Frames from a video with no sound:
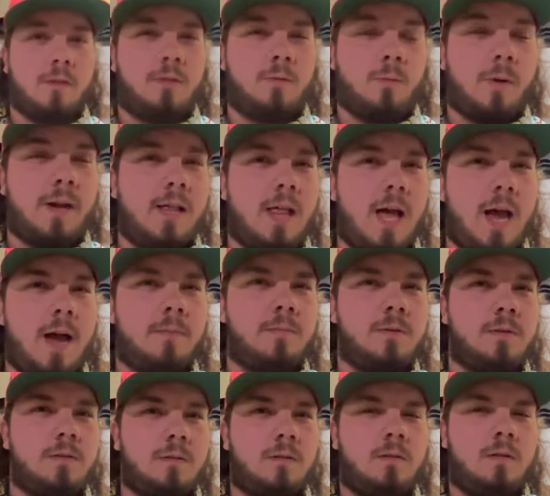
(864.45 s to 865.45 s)
3
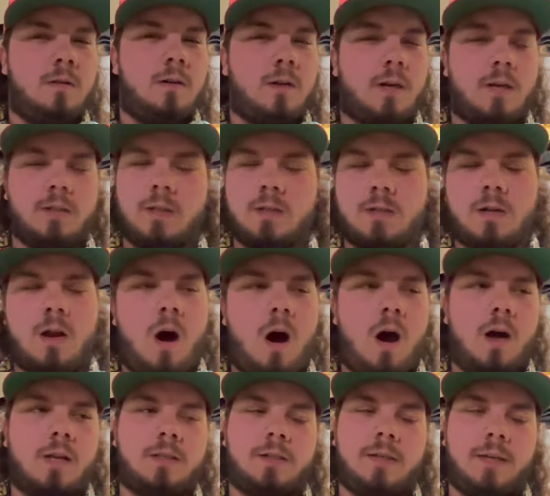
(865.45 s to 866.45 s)
laps because it's
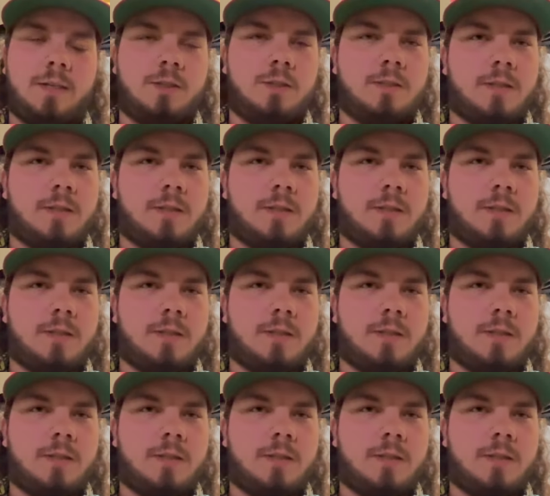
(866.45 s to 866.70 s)
constant,